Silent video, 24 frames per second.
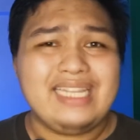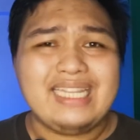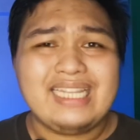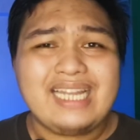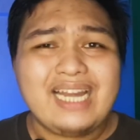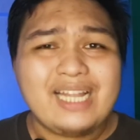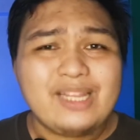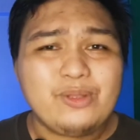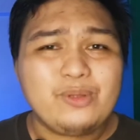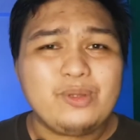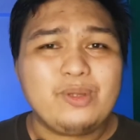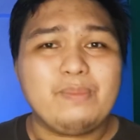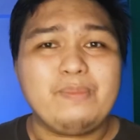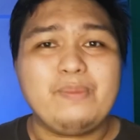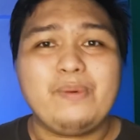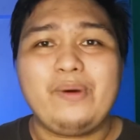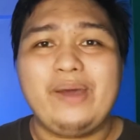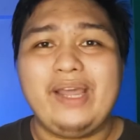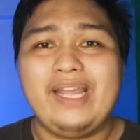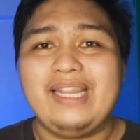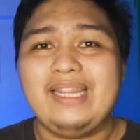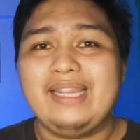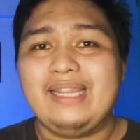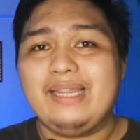It got to the
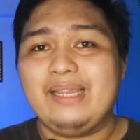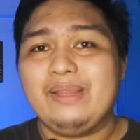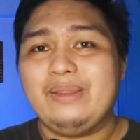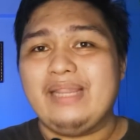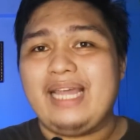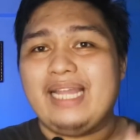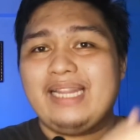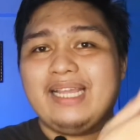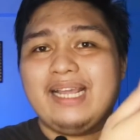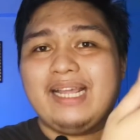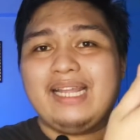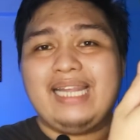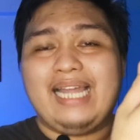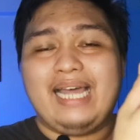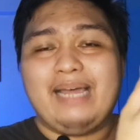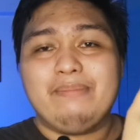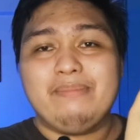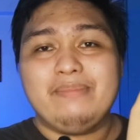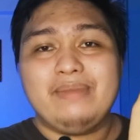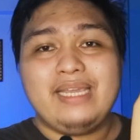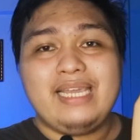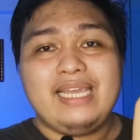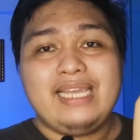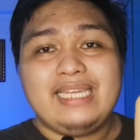point that the
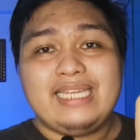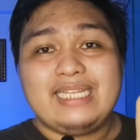clamp